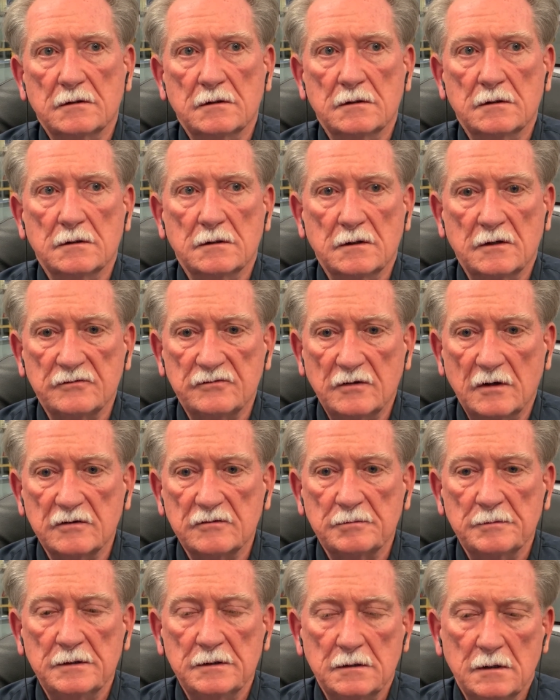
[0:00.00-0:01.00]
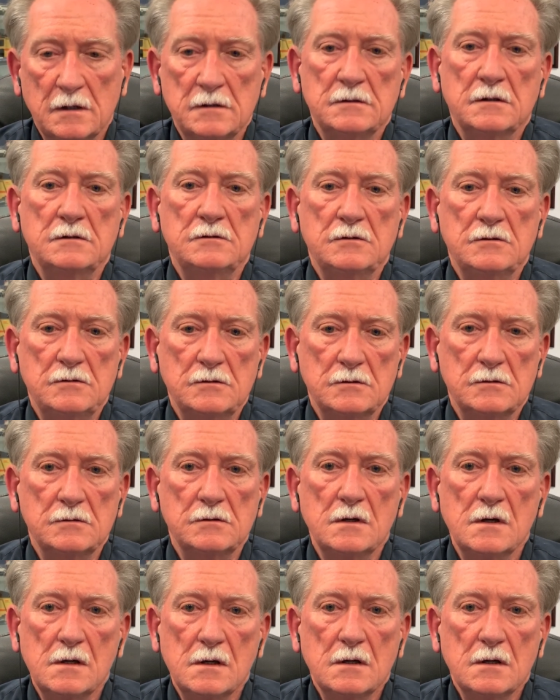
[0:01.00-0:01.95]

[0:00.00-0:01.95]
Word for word: uh, assessment, and then you do